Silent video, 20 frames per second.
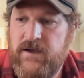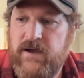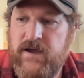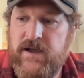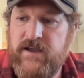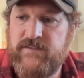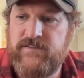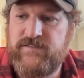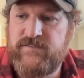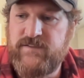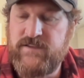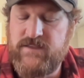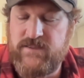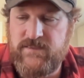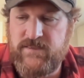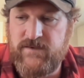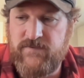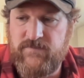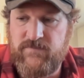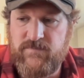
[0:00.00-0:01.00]
I see
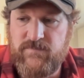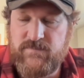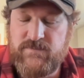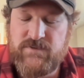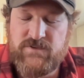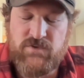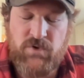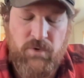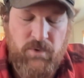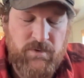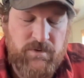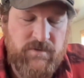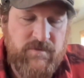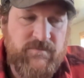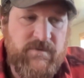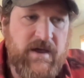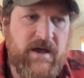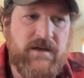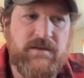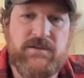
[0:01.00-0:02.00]
the total
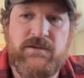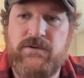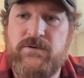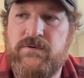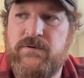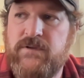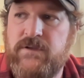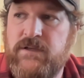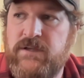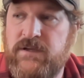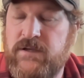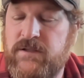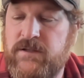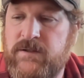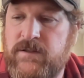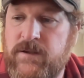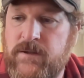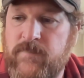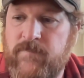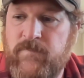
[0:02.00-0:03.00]
value
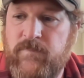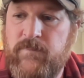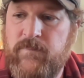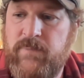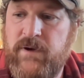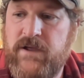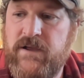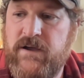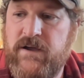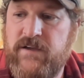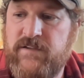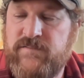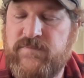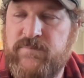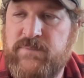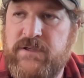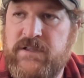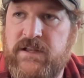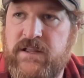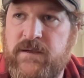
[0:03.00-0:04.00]
in by us
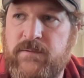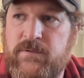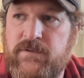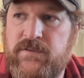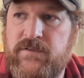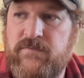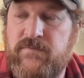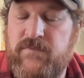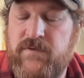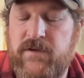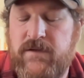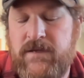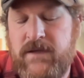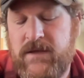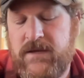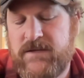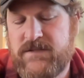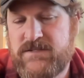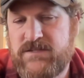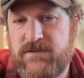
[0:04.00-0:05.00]
being able to,
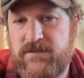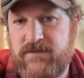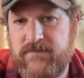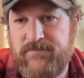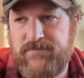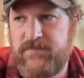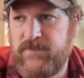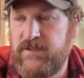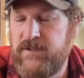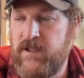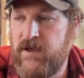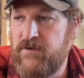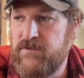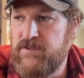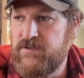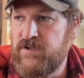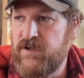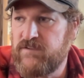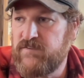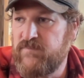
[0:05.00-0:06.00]
so that, and now
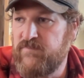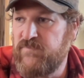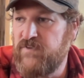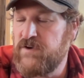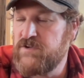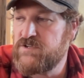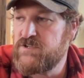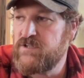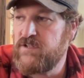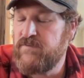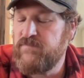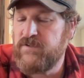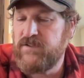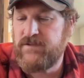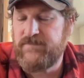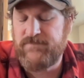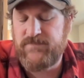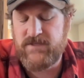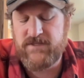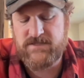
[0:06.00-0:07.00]
you talk some function of
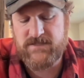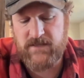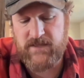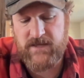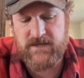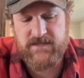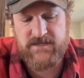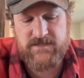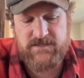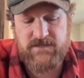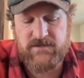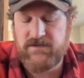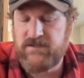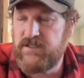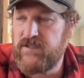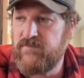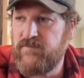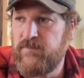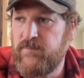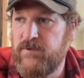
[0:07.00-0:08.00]
it, it's a lot easier to
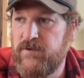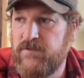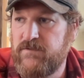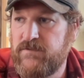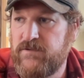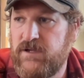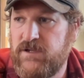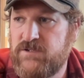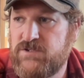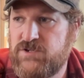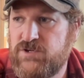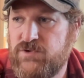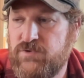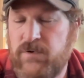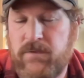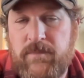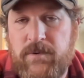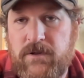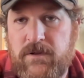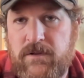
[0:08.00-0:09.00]
give them a
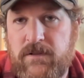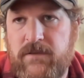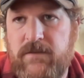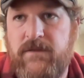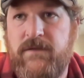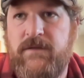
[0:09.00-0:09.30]
chewable